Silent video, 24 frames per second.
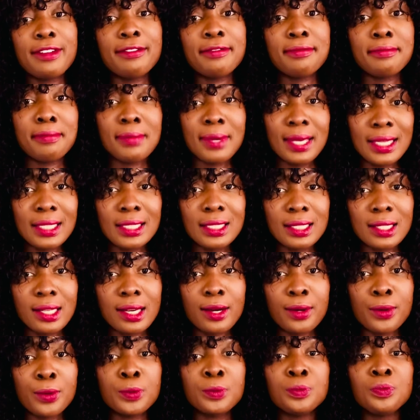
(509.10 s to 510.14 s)
made
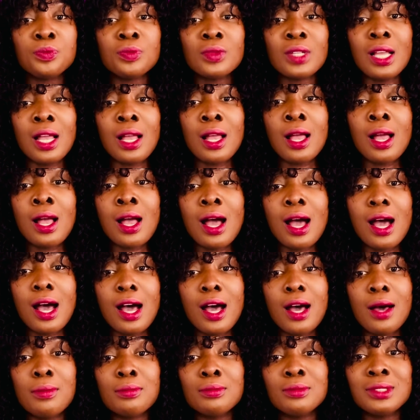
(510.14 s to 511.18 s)
now.
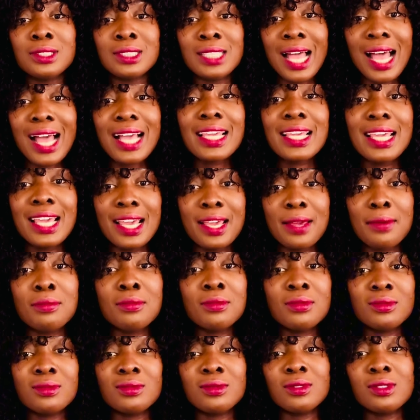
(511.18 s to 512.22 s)
That
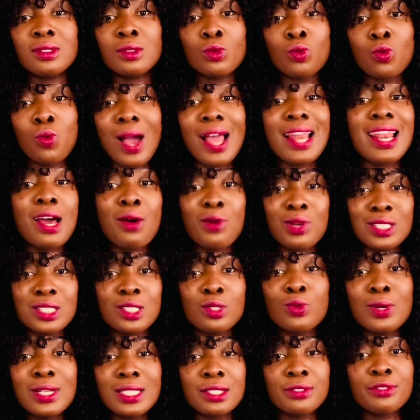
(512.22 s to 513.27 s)
came while I was
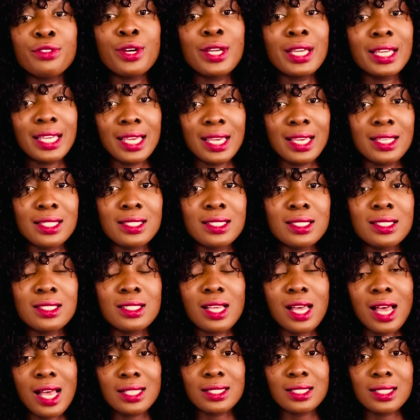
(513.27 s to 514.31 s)
still waiting for a case
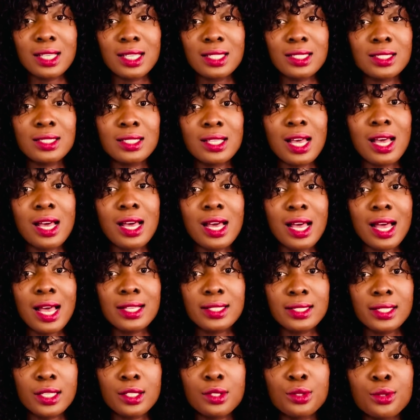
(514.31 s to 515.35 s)

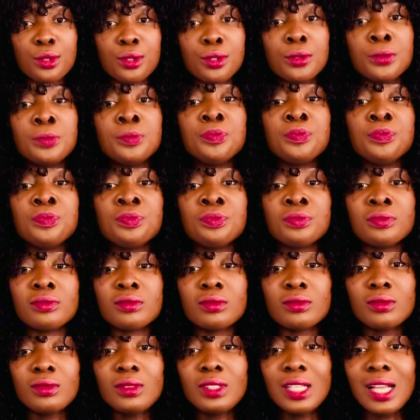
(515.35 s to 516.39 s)
assessor.
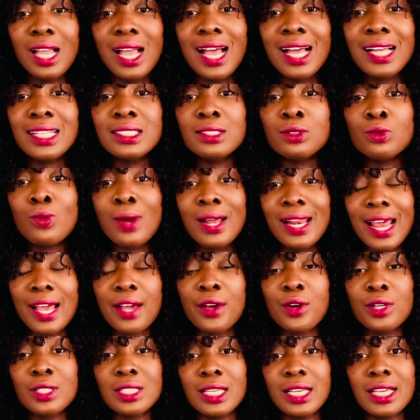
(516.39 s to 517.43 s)
And when I
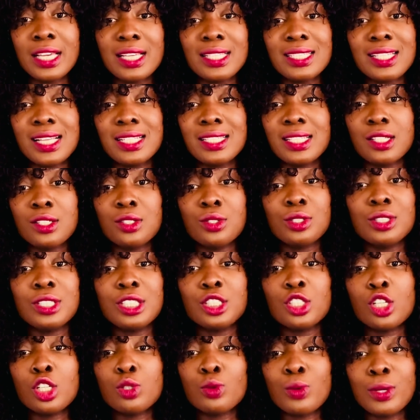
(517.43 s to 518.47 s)
got a case assessor, they
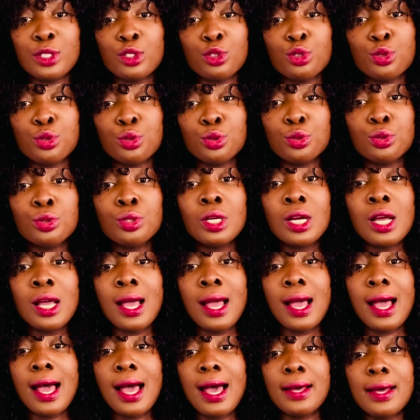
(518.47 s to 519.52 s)
just went through
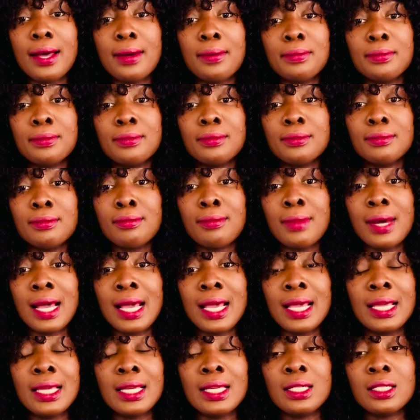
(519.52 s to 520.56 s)

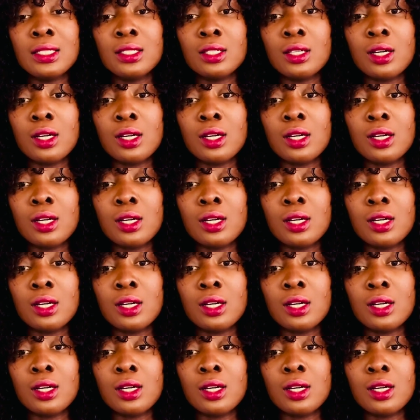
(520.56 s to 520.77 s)
my